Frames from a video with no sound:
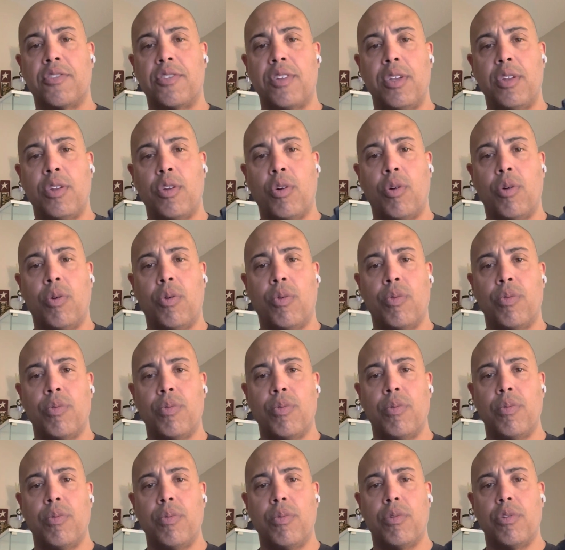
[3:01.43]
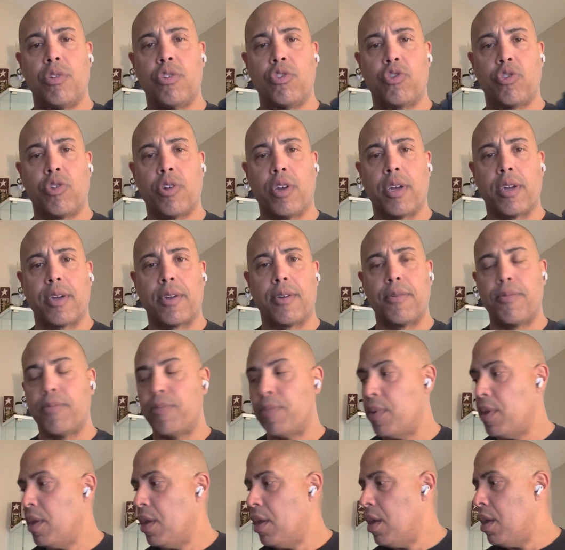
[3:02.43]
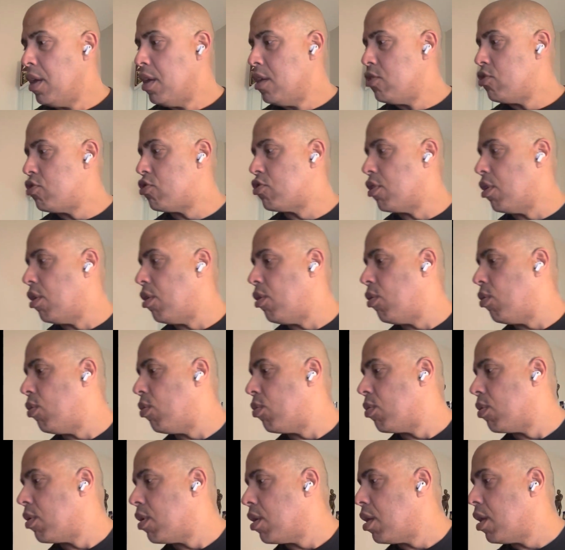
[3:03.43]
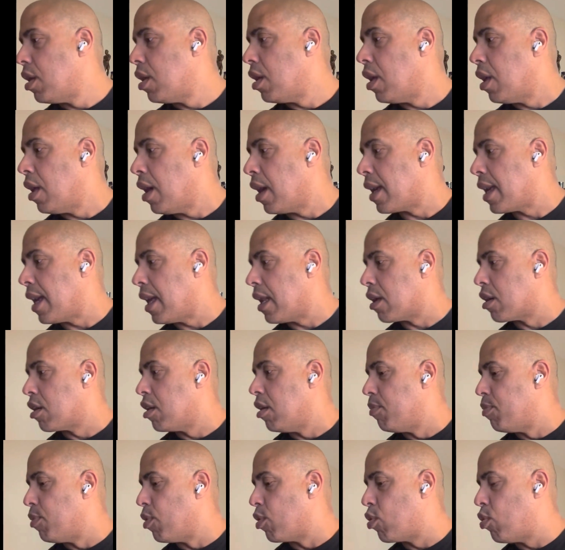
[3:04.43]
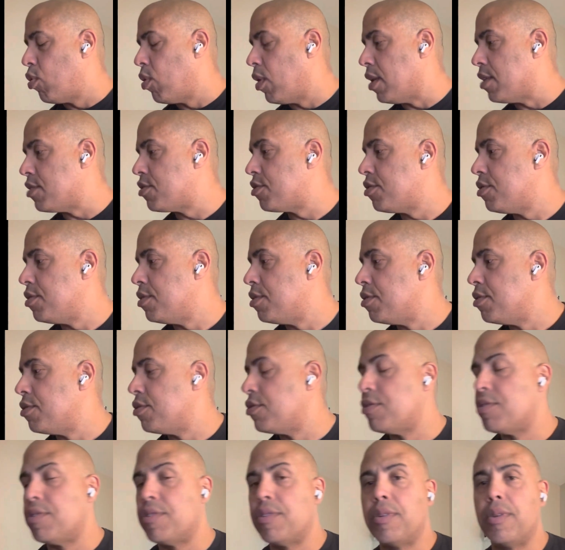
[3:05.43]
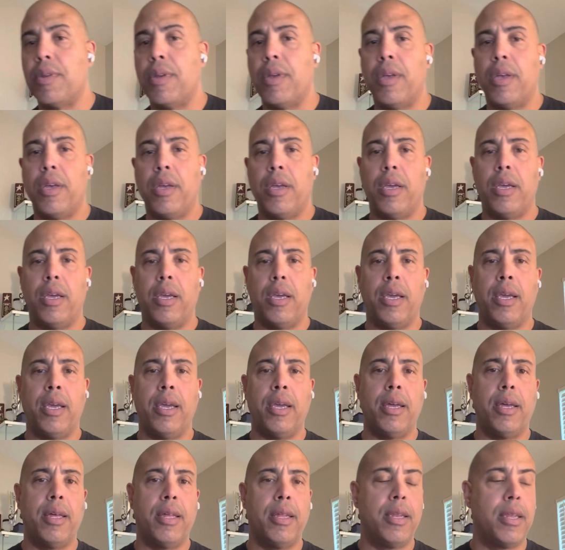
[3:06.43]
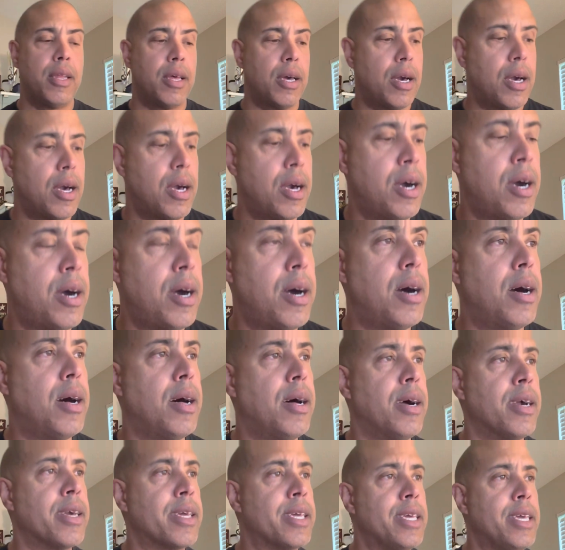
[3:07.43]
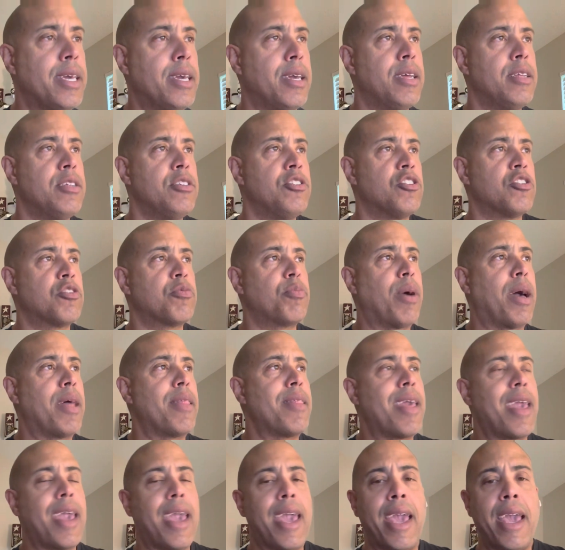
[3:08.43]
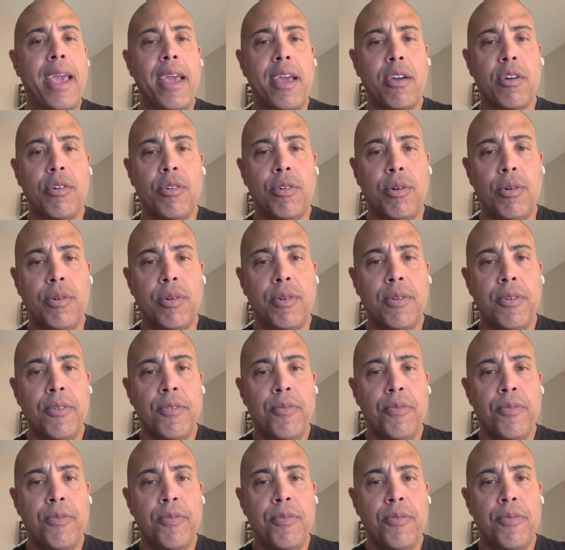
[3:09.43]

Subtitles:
they know the trick. So I got a couple questions, and again, just by the angle,